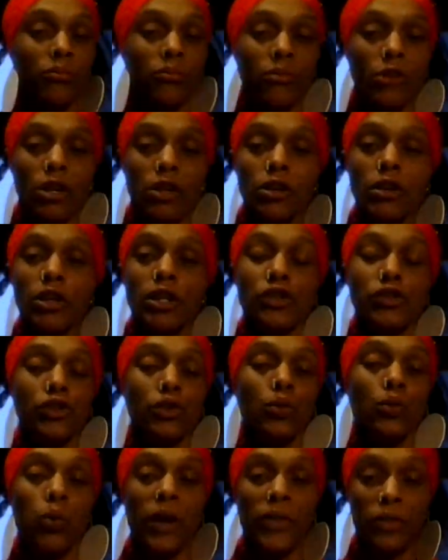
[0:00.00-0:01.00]
Look
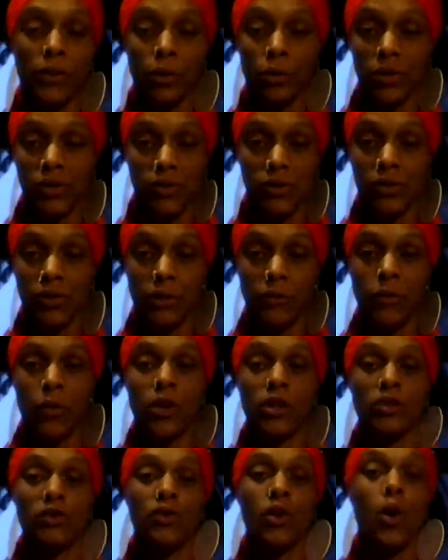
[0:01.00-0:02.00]
into what the crystals are
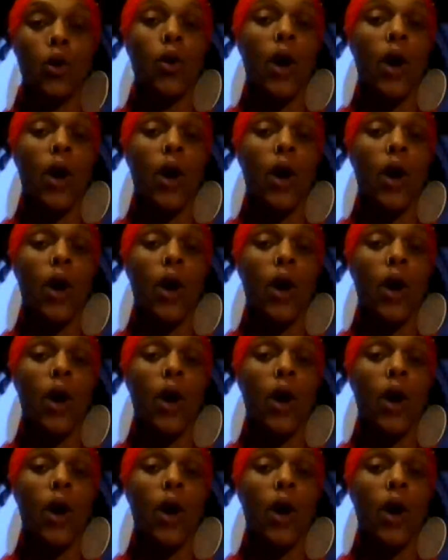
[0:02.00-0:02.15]
for. So